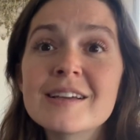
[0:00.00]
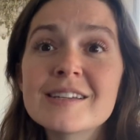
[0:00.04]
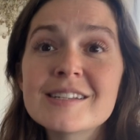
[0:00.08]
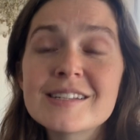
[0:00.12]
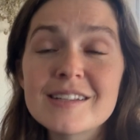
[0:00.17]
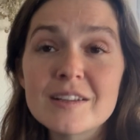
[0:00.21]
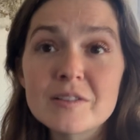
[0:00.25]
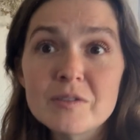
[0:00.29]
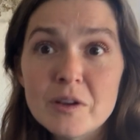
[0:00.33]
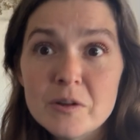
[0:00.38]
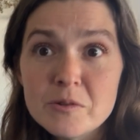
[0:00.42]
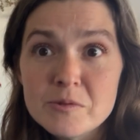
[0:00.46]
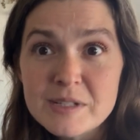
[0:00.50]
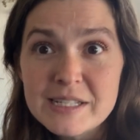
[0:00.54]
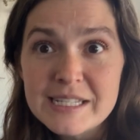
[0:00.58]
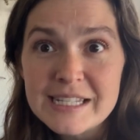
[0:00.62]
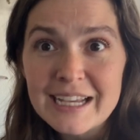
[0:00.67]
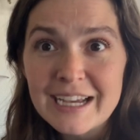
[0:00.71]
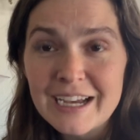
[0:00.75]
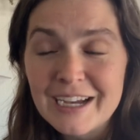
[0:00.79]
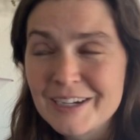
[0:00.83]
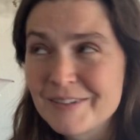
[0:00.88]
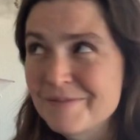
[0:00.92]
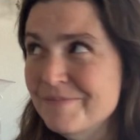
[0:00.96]

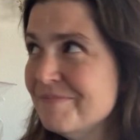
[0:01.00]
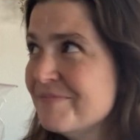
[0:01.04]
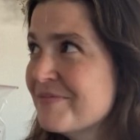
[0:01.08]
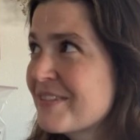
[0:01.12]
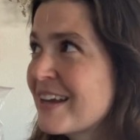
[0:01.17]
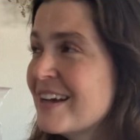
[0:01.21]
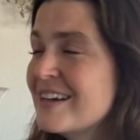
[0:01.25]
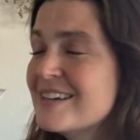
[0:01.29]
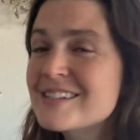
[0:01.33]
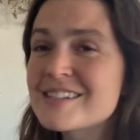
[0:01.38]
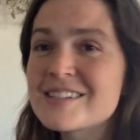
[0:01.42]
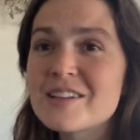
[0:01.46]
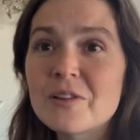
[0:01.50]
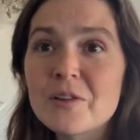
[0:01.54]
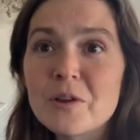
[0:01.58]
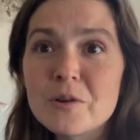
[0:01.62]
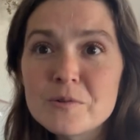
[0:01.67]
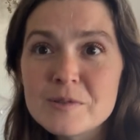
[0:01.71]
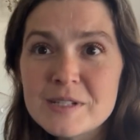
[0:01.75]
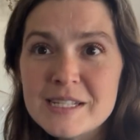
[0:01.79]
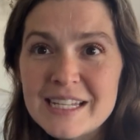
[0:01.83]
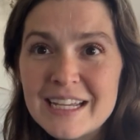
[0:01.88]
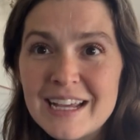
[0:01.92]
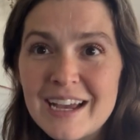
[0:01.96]
Celosia.
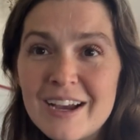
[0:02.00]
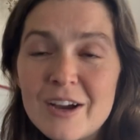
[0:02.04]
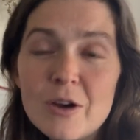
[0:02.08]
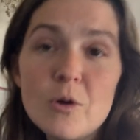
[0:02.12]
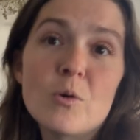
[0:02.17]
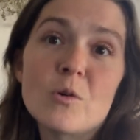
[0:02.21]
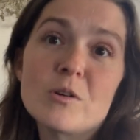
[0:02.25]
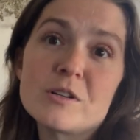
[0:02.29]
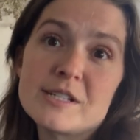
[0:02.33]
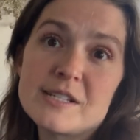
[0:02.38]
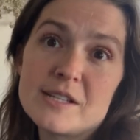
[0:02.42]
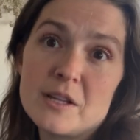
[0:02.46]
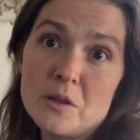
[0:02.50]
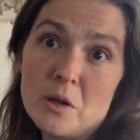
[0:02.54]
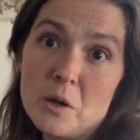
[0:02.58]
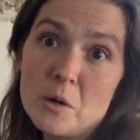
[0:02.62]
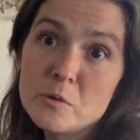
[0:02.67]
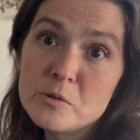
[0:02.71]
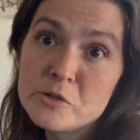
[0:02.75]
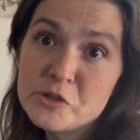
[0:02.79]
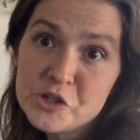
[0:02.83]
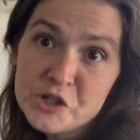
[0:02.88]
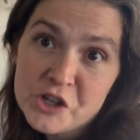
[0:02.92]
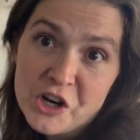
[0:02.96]
Celosia or
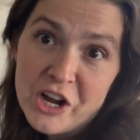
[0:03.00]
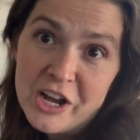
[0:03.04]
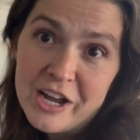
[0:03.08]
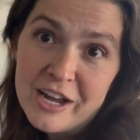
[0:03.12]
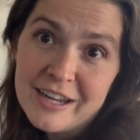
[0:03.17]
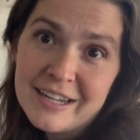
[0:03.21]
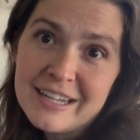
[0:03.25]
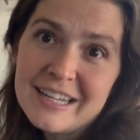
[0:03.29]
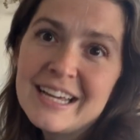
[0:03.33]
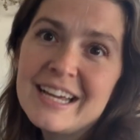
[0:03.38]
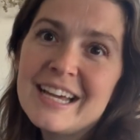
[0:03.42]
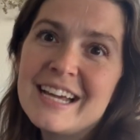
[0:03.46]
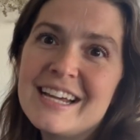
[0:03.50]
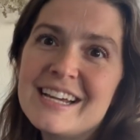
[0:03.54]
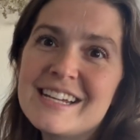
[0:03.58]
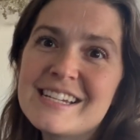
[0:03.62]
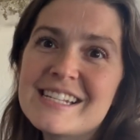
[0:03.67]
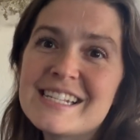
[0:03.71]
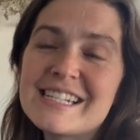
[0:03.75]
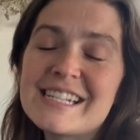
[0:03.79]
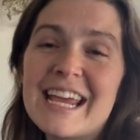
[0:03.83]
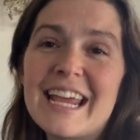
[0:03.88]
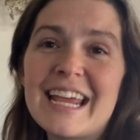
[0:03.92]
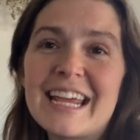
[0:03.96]
celosia
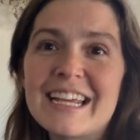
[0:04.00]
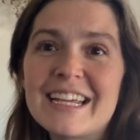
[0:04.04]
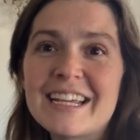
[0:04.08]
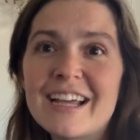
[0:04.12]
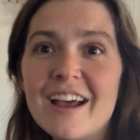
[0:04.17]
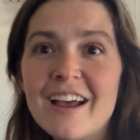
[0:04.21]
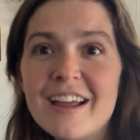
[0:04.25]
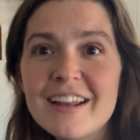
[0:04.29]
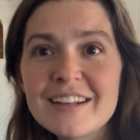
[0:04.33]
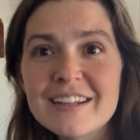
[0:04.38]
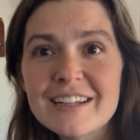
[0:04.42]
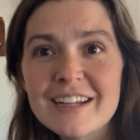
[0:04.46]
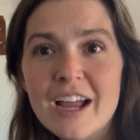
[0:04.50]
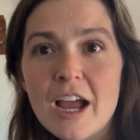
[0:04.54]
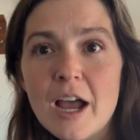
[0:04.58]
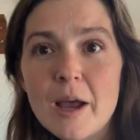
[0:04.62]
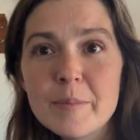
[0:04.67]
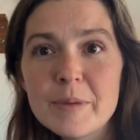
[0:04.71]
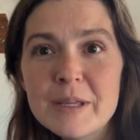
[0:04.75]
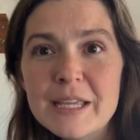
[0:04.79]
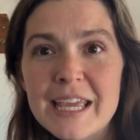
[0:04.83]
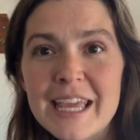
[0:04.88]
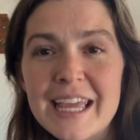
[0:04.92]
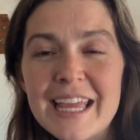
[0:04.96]
is a cut and
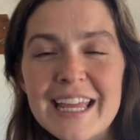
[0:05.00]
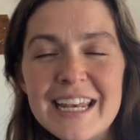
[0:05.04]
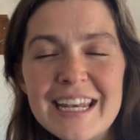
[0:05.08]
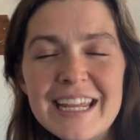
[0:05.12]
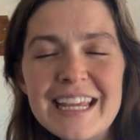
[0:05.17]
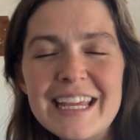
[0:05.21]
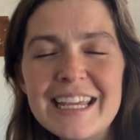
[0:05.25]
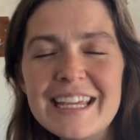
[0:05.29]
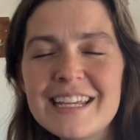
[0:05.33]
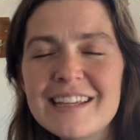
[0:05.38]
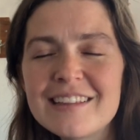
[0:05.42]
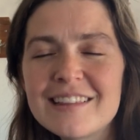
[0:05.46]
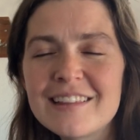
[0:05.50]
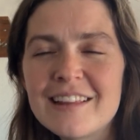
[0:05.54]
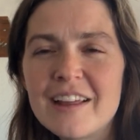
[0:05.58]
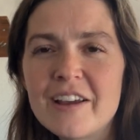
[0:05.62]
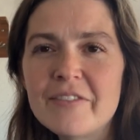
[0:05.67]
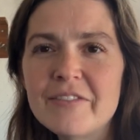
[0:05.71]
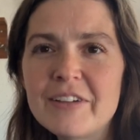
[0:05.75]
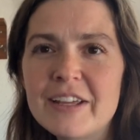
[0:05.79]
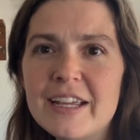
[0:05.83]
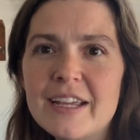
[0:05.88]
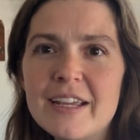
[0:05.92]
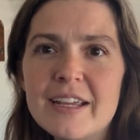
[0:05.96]
come again, heat
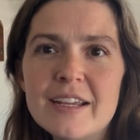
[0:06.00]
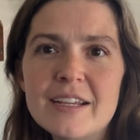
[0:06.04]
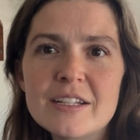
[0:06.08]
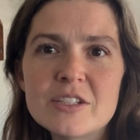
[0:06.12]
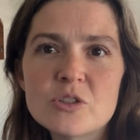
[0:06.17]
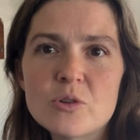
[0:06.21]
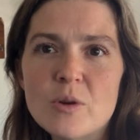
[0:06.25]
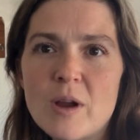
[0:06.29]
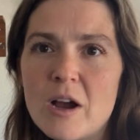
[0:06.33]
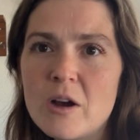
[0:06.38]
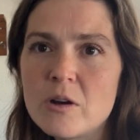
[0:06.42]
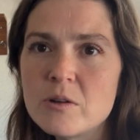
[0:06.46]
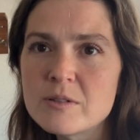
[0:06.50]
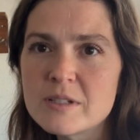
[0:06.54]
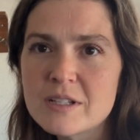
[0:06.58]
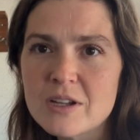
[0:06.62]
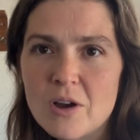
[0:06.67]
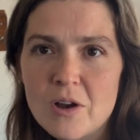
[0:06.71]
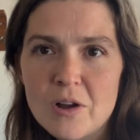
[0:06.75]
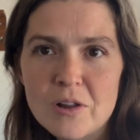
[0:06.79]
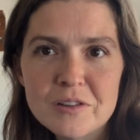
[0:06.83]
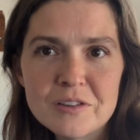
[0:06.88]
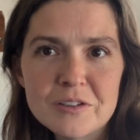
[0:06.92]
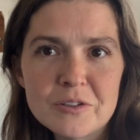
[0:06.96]
loving, drought
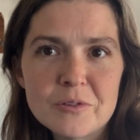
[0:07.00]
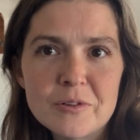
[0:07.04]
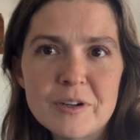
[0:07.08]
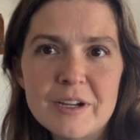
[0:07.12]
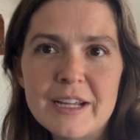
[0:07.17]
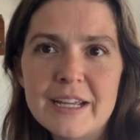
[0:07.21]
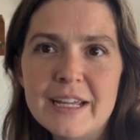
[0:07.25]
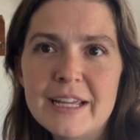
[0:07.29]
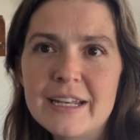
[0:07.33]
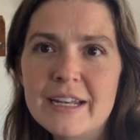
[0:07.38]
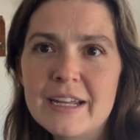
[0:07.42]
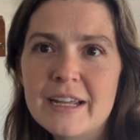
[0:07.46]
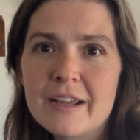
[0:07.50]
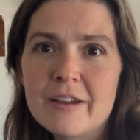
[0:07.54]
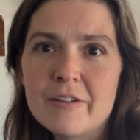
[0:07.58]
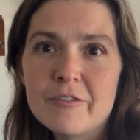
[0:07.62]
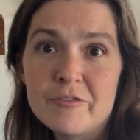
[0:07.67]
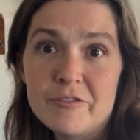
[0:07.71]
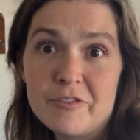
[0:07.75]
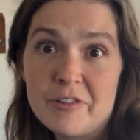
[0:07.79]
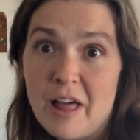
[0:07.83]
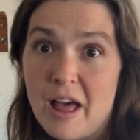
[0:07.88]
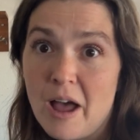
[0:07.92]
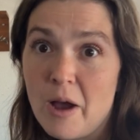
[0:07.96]
tolerant
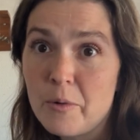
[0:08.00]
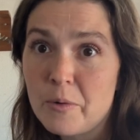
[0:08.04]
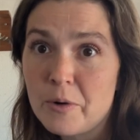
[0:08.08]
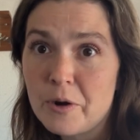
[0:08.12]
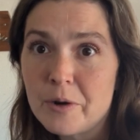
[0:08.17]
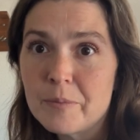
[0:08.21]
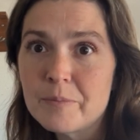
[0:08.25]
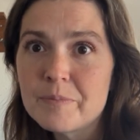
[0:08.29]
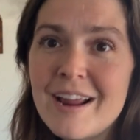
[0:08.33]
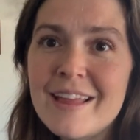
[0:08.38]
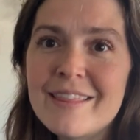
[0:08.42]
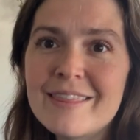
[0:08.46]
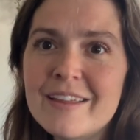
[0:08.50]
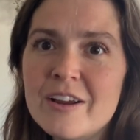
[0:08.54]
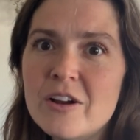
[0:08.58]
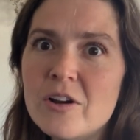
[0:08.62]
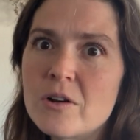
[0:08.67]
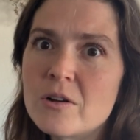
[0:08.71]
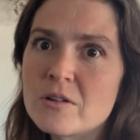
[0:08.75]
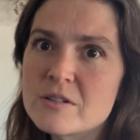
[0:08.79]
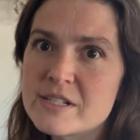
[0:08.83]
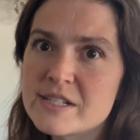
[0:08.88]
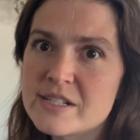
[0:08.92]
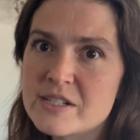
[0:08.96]
flower, and
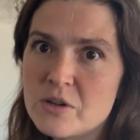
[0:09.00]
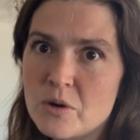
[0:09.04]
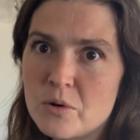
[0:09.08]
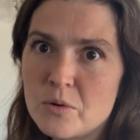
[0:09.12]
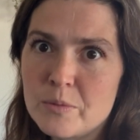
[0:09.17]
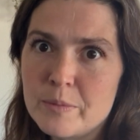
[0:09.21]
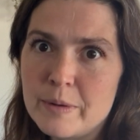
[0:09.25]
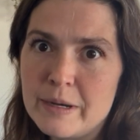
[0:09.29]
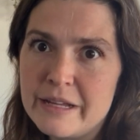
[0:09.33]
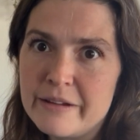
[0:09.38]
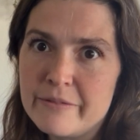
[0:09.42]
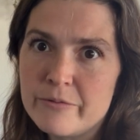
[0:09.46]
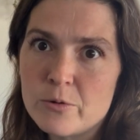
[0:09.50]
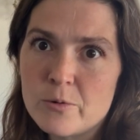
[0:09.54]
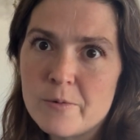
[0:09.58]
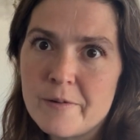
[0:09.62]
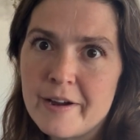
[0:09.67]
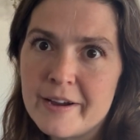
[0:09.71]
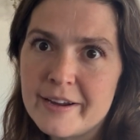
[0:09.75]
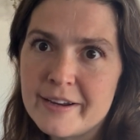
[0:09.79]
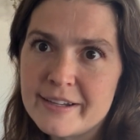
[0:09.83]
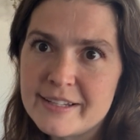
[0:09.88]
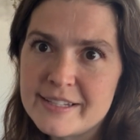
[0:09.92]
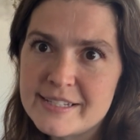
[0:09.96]
there are so many
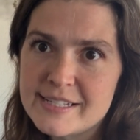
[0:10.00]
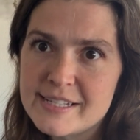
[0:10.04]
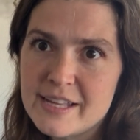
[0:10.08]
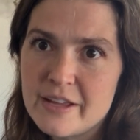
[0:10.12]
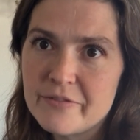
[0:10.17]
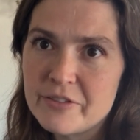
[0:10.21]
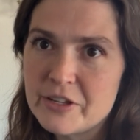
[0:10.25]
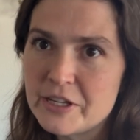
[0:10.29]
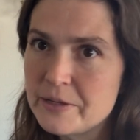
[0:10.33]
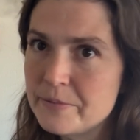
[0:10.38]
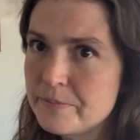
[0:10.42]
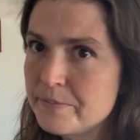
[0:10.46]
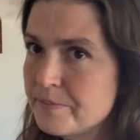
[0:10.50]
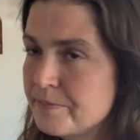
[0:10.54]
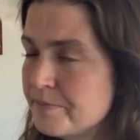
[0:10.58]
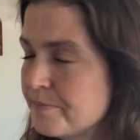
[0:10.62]
varieties of it.